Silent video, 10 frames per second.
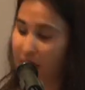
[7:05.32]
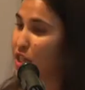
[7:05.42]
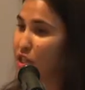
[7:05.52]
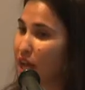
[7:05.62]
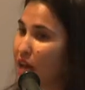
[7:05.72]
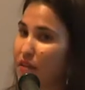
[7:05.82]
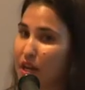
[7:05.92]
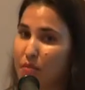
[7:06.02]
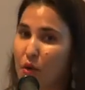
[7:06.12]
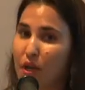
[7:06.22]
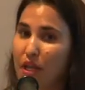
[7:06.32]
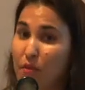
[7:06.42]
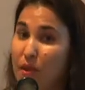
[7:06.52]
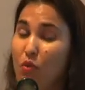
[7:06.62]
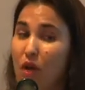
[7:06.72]
didn't actually have anybody, the
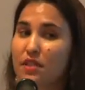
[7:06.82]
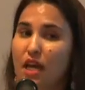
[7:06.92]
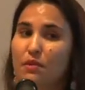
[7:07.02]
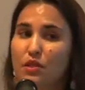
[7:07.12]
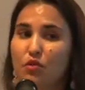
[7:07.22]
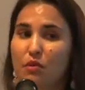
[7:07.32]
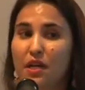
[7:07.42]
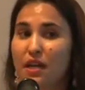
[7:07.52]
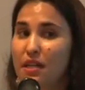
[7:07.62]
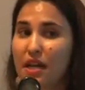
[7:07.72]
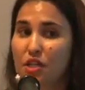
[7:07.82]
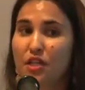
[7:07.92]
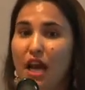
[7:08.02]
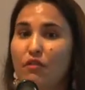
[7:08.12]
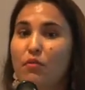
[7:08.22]
midwives came and saw me, but I didn't
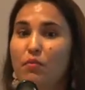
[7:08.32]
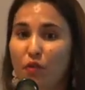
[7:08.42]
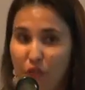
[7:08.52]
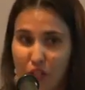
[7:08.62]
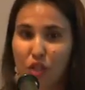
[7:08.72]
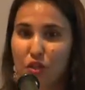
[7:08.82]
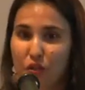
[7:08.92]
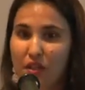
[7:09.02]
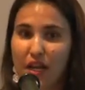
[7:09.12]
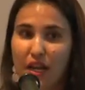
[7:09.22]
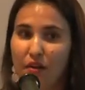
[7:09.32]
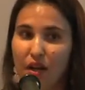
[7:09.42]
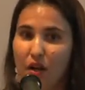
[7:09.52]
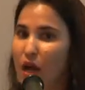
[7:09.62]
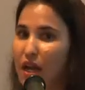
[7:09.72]
actually have a professional in that
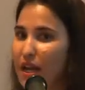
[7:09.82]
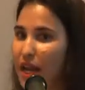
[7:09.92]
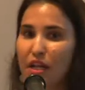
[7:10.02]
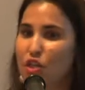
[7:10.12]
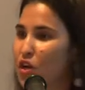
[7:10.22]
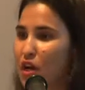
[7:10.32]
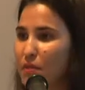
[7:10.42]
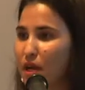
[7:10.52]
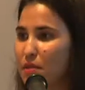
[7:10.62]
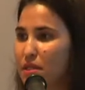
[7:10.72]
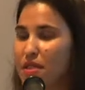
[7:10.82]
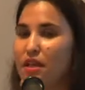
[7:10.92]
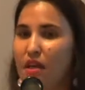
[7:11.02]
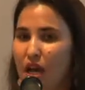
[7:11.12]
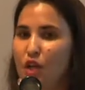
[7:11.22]
area at any time come and
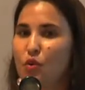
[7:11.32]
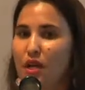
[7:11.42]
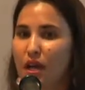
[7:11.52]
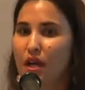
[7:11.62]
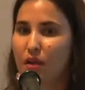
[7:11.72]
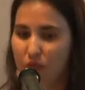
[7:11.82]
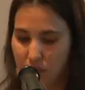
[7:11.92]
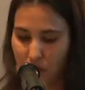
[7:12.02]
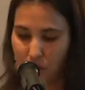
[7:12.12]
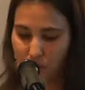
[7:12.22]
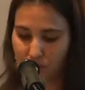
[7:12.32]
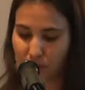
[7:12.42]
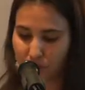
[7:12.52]
see, are you okay, what's going on?